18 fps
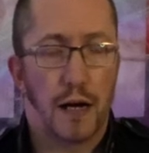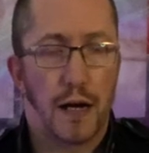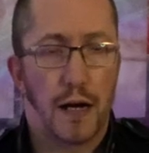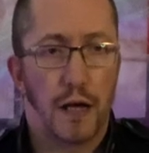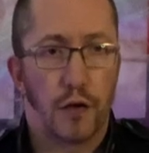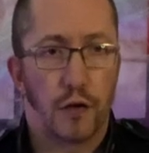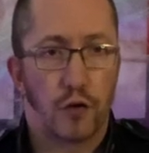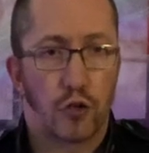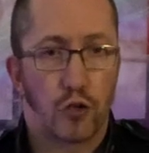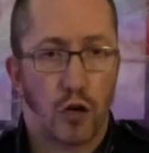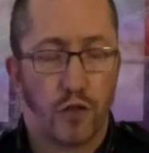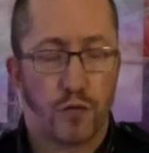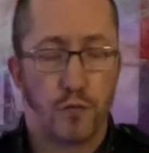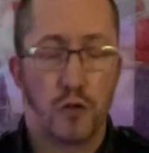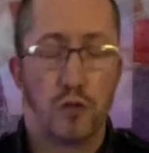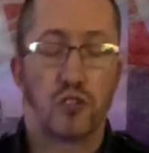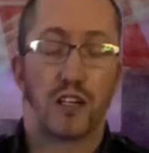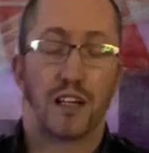and
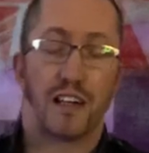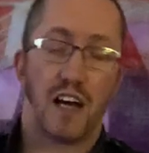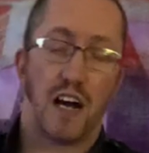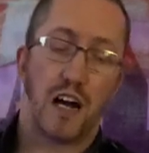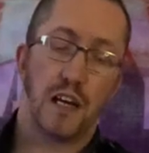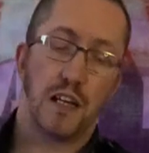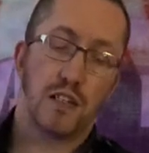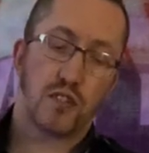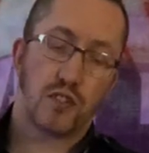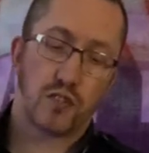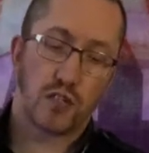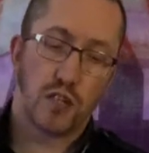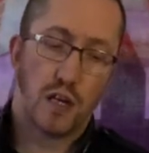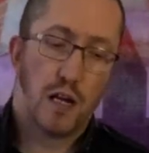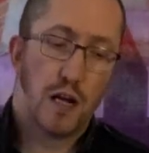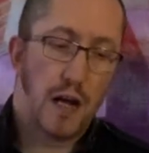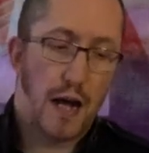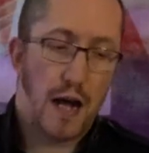goth music nights,
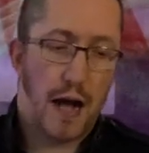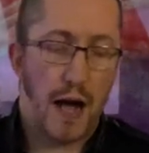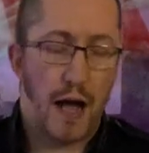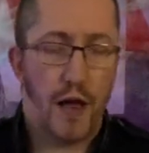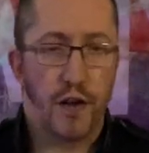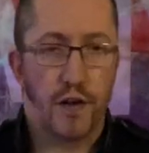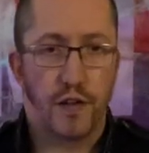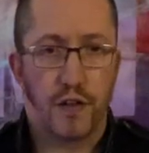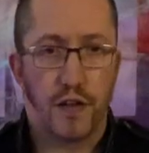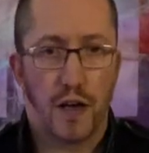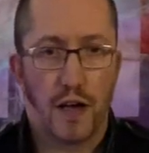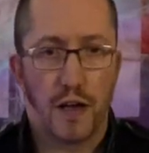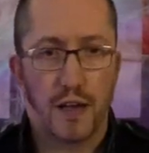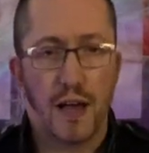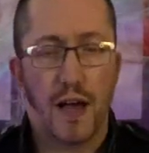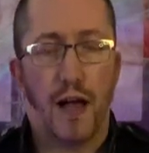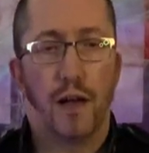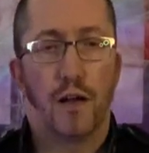and
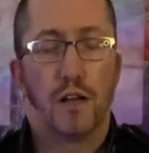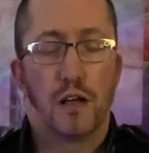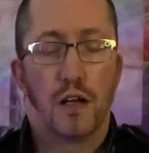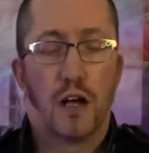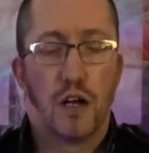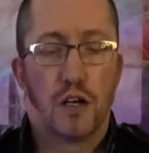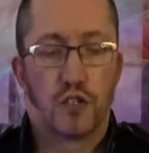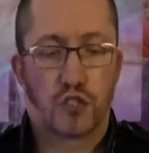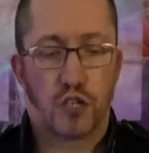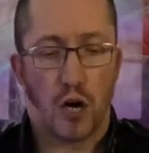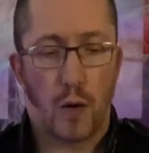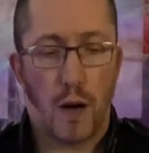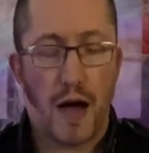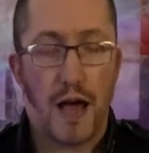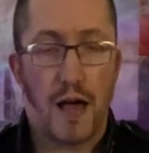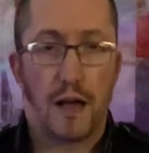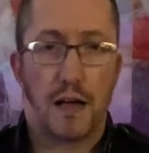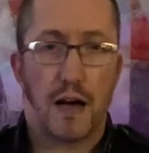yeah so
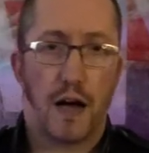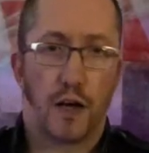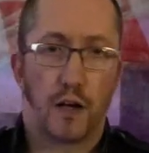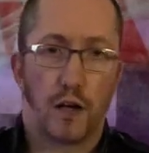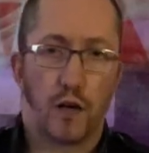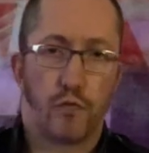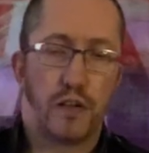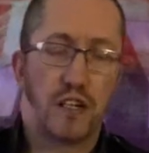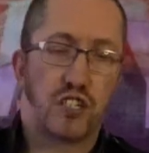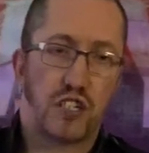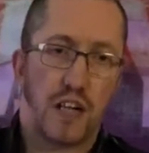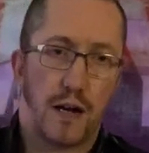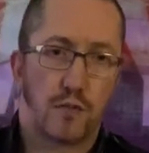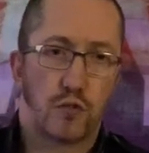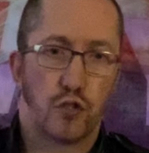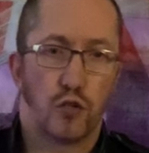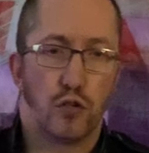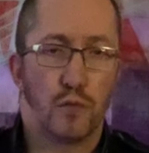I, I reached
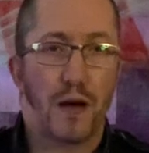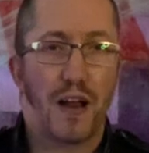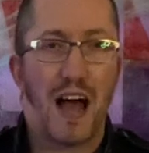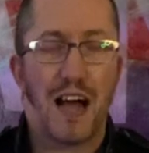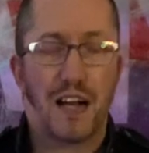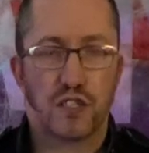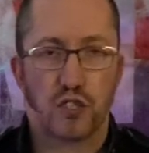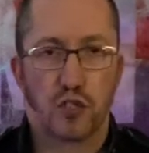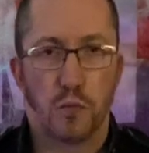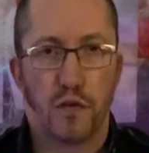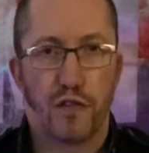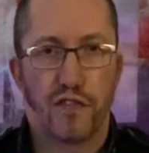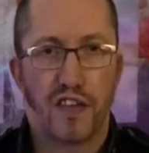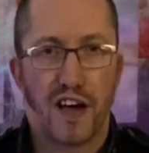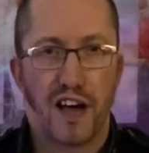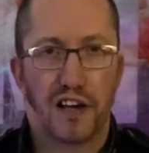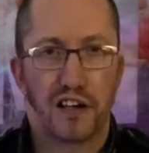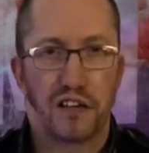out to them and asked them
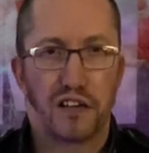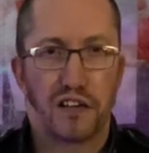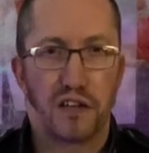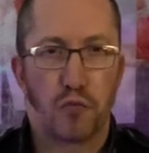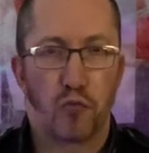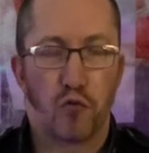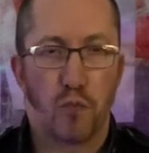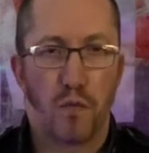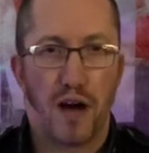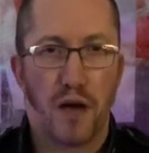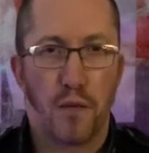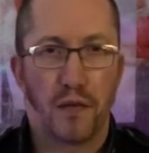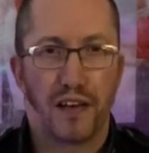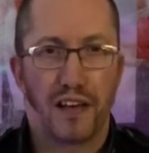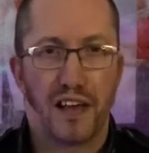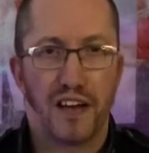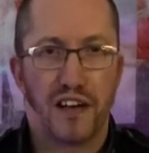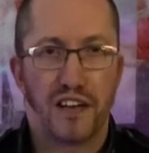if they, they wouldn't mind
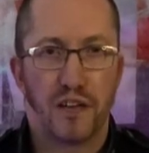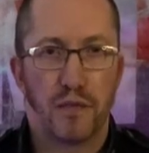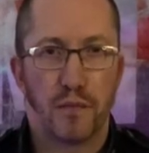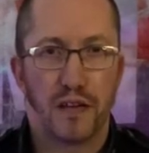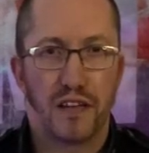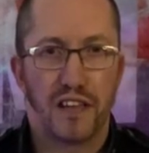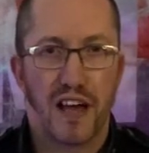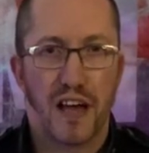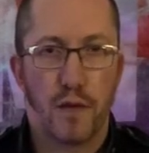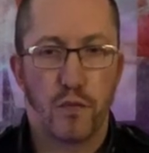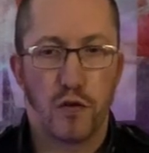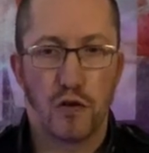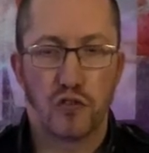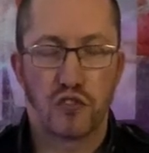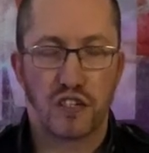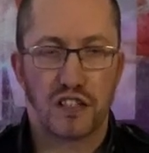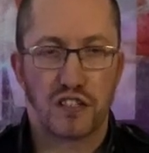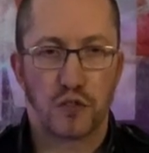me lending me their
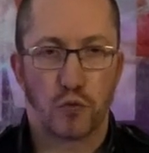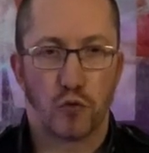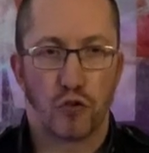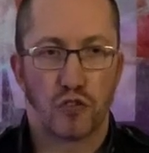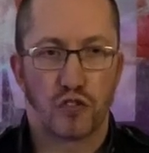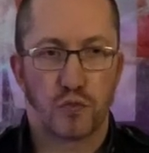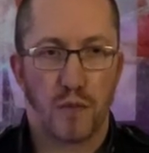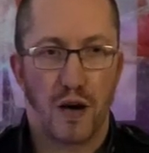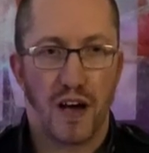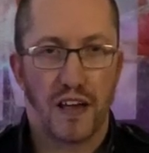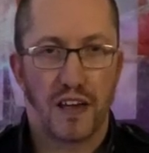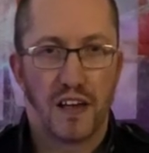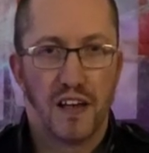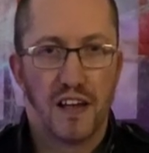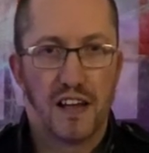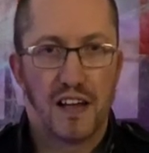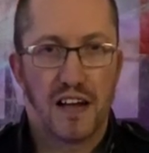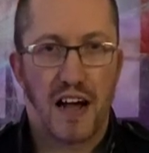music towards my
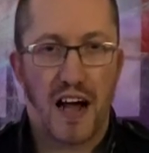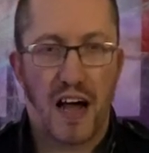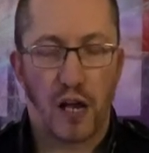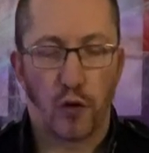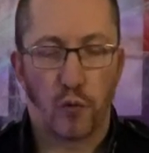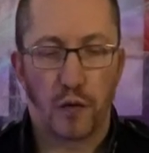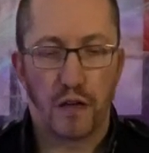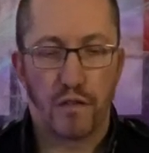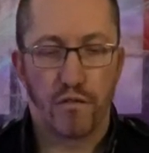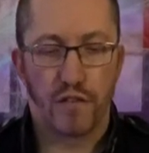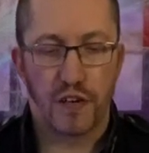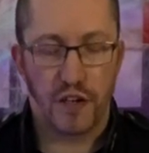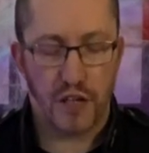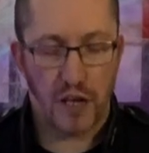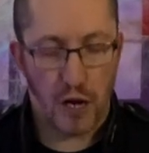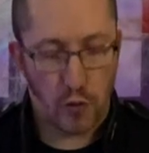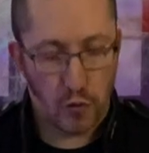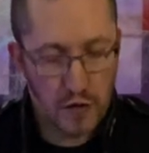Halloween
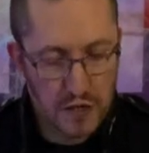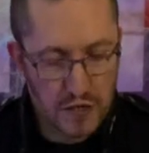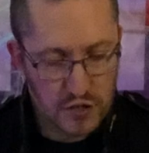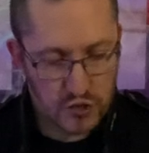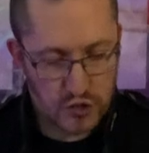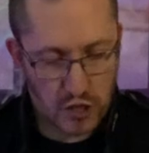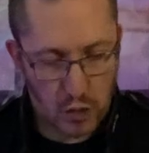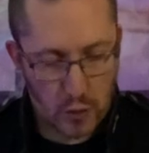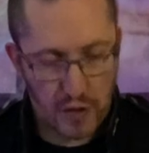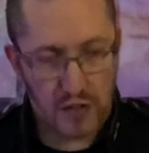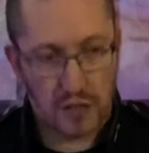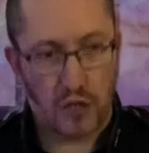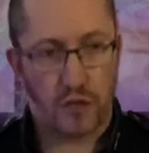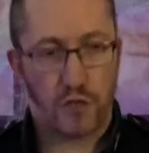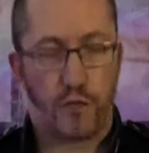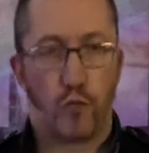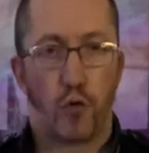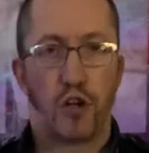video. So, of
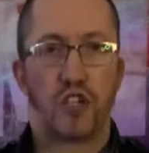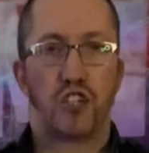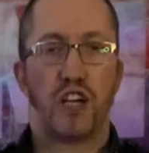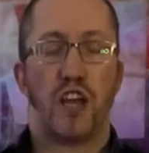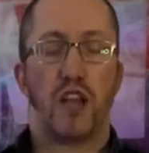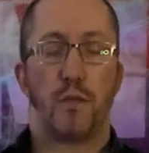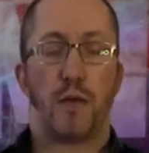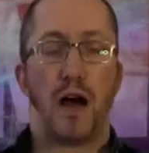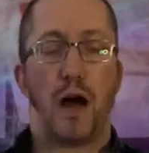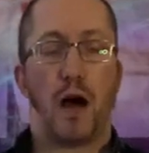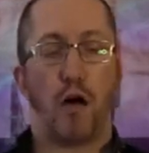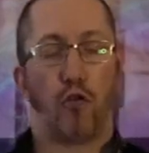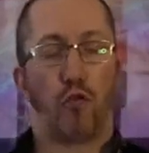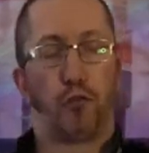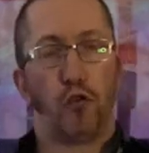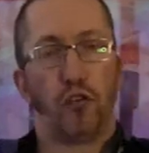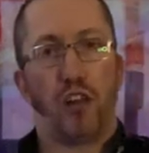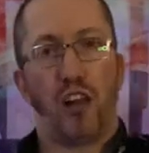course, if you want to check them out, I
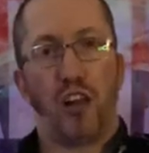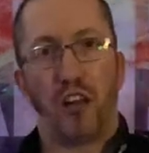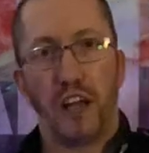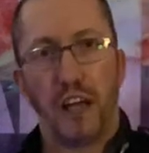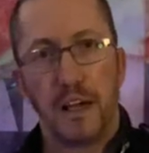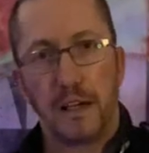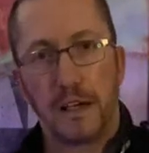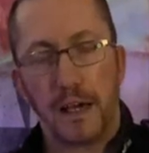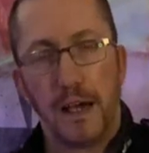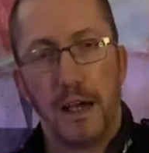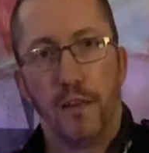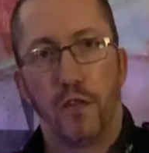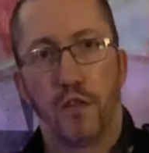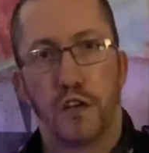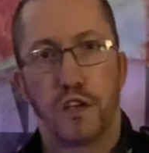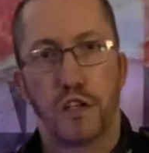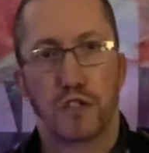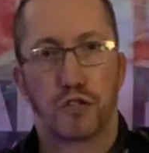will put the link in
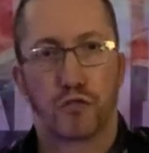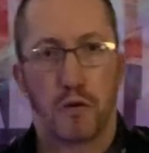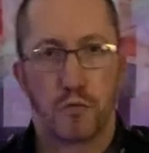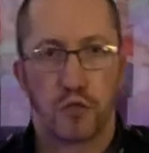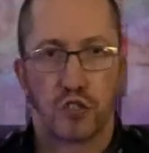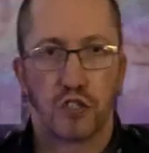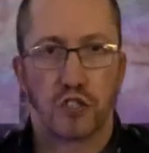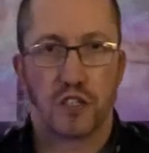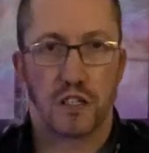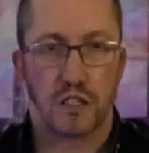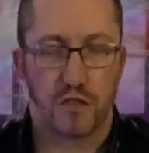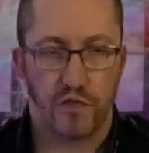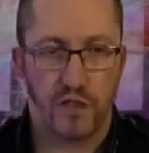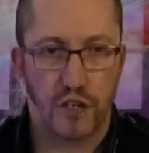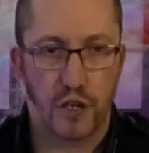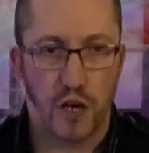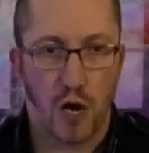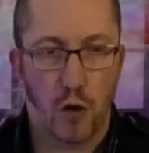the description to this
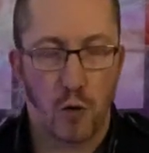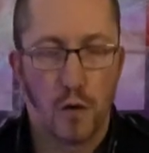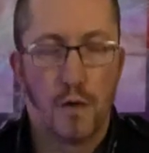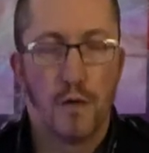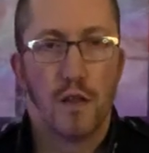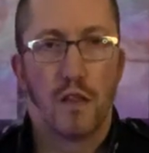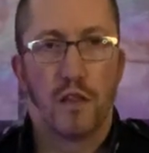video.